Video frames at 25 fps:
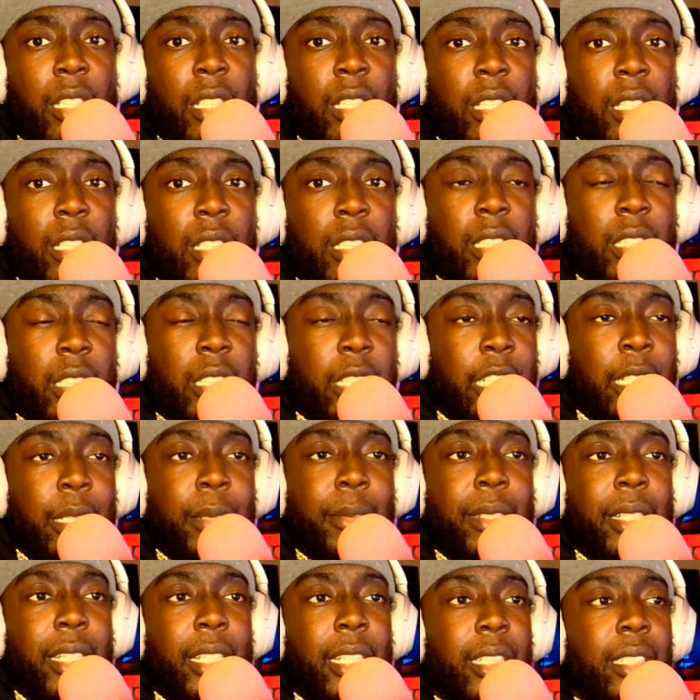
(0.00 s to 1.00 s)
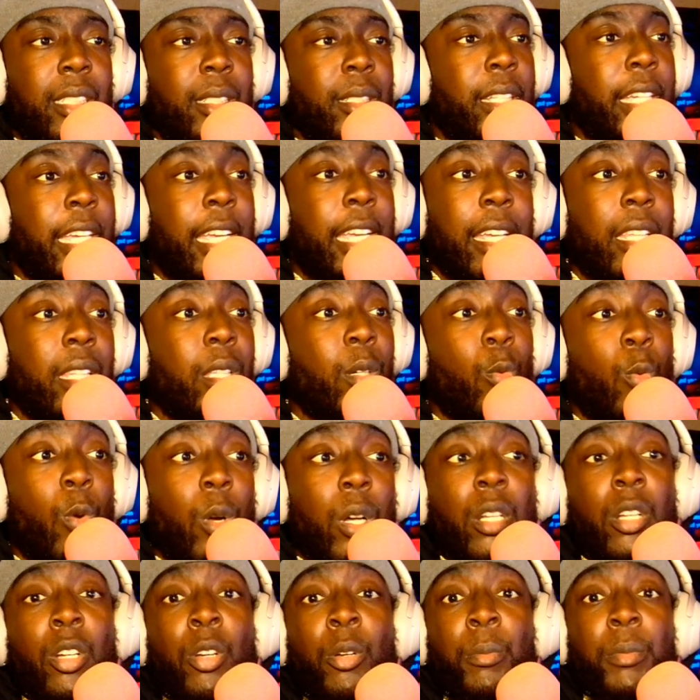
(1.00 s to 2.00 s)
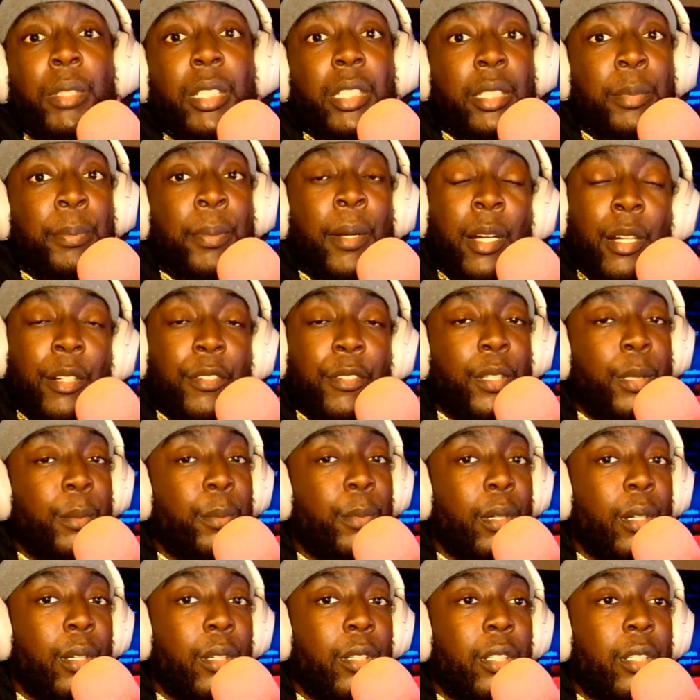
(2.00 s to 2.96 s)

Steam deck. Either one of them is perfect, bro.